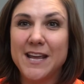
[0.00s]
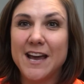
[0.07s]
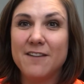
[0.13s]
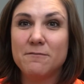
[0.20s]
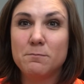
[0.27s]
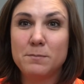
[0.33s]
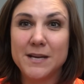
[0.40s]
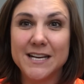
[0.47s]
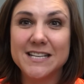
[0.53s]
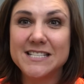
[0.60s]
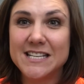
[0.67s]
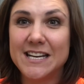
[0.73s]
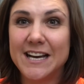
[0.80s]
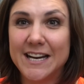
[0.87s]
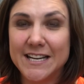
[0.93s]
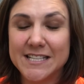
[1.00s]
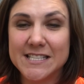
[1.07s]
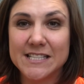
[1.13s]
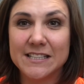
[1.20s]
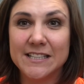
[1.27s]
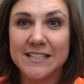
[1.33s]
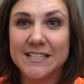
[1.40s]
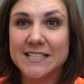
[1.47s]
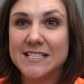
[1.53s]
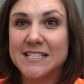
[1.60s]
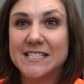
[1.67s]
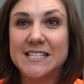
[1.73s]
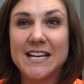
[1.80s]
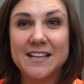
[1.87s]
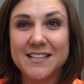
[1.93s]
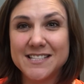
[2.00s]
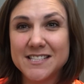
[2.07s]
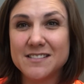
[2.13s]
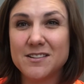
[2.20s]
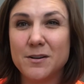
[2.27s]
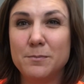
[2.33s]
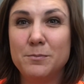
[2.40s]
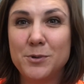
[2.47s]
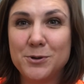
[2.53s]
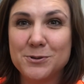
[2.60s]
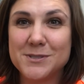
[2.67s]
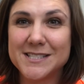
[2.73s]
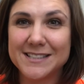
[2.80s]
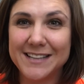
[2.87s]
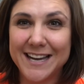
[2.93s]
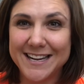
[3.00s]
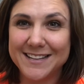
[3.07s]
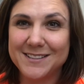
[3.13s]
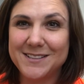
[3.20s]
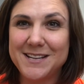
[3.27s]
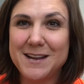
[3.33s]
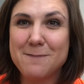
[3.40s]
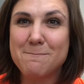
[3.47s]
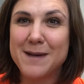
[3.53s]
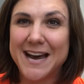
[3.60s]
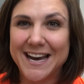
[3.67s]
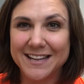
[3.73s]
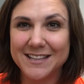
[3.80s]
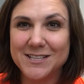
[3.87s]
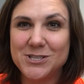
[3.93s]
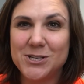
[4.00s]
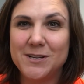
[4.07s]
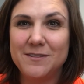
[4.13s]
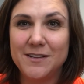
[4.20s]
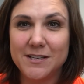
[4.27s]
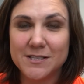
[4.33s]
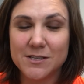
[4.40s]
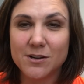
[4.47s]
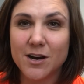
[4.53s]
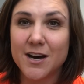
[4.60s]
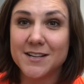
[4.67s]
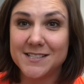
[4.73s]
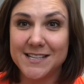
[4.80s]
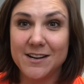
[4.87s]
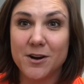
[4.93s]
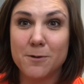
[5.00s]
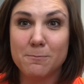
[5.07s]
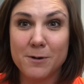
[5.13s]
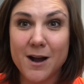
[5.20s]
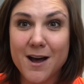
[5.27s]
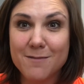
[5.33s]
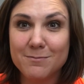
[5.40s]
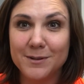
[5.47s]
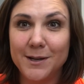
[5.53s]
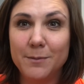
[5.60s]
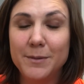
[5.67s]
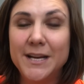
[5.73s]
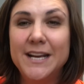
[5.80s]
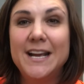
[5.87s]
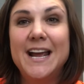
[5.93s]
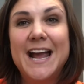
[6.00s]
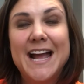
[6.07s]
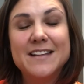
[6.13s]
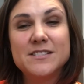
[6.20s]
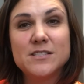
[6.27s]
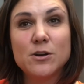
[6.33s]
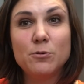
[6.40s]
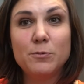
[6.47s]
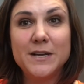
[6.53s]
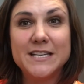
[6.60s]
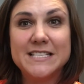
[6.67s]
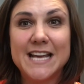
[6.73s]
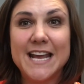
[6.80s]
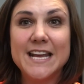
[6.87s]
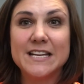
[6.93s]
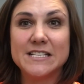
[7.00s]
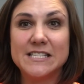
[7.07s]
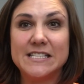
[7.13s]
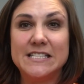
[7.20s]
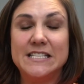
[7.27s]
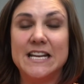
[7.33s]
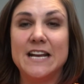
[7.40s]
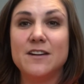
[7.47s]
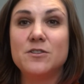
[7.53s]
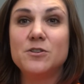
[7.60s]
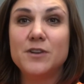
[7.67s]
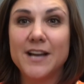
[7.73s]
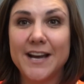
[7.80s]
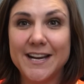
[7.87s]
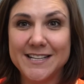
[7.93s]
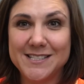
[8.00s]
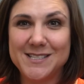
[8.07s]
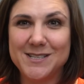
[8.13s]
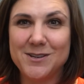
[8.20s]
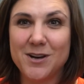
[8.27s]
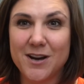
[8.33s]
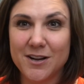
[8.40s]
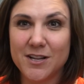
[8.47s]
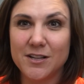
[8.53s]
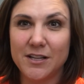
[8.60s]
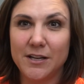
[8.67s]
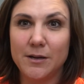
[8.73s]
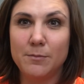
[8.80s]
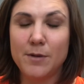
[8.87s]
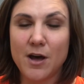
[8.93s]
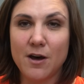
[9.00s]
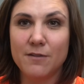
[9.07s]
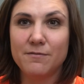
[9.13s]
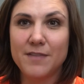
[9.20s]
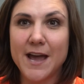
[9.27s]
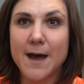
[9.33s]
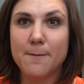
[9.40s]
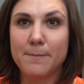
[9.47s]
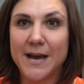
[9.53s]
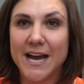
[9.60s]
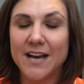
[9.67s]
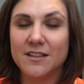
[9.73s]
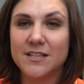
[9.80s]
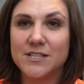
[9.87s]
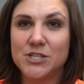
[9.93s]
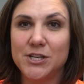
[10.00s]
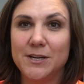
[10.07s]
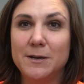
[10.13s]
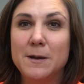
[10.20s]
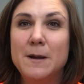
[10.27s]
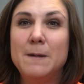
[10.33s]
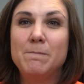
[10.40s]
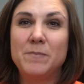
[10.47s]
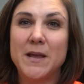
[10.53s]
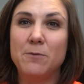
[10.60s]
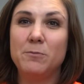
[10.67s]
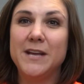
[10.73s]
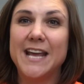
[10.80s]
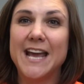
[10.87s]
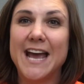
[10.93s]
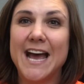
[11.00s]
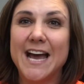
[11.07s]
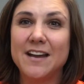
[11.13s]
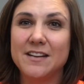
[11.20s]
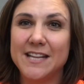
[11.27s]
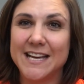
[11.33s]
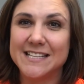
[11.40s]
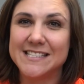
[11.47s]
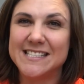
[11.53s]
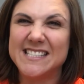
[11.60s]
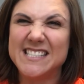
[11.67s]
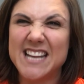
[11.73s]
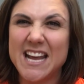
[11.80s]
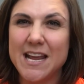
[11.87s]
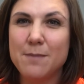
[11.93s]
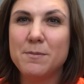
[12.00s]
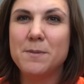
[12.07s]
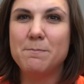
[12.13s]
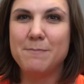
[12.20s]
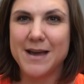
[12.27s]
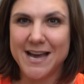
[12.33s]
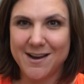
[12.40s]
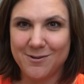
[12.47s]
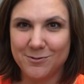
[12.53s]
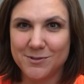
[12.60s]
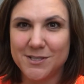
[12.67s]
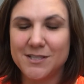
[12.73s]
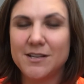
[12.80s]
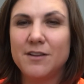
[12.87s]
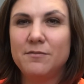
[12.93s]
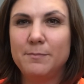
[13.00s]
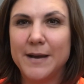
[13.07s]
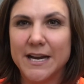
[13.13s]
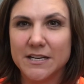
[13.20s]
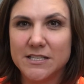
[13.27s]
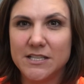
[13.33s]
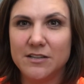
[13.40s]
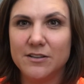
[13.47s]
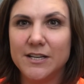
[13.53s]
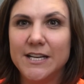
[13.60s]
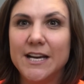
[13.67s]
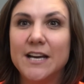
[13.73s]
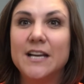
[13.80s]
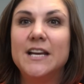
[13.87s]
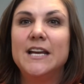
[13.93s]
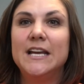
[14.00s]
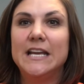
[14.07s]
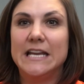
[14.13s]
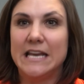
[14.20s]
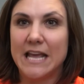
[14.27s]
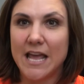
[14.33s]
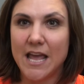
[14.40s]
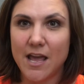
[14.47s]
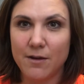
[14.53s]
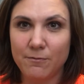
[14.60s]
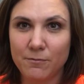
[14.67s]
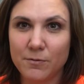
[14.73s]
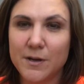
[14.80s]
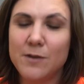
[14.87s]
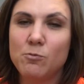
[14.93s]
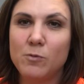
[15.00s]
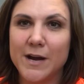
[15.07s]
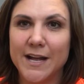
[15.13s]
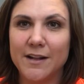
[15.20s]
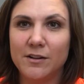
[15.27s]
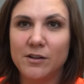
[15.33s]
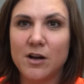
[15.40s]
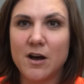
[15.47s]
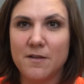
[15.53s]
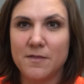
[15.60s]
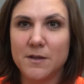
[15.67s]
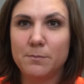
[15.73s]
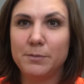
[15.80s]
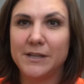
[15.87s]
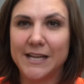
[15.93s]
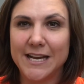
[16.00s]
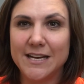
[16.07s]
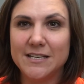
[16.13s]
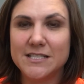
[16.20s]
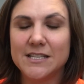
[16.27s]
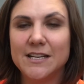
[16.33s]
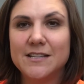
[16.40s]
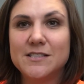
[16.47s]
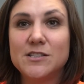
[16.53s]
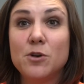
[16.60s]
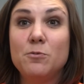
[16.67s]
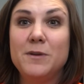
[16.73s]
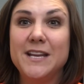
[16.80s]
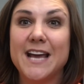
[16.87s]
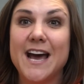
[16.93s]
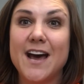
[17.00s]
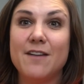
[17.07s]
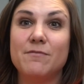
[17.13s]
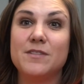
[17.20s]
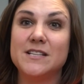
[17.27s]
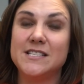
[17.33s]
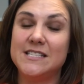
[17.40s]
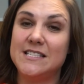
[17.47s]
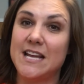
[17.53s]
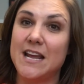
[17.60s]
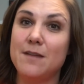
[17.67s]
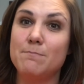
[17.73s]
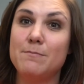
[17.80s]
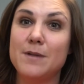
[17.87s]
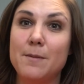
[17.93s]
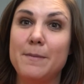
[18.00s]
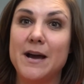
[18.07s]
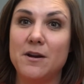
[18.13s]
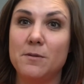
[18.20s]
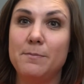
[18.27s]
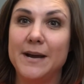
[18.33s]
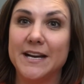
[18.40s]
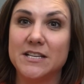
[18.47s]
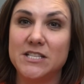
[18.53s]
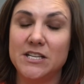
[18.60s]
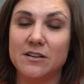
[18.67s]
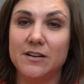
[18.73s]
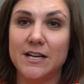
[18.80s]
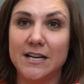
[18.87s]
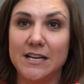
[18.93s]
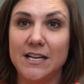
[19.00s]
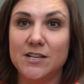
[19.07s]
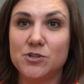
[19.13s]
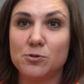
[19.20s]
have picked an isolate to say this is our most likely pathogen that is causing our problem. And so we take a standardized inoculum of that pathogen and we add that same amount of bacteria in every well on the plate. And so we have the same amount of bacteria in each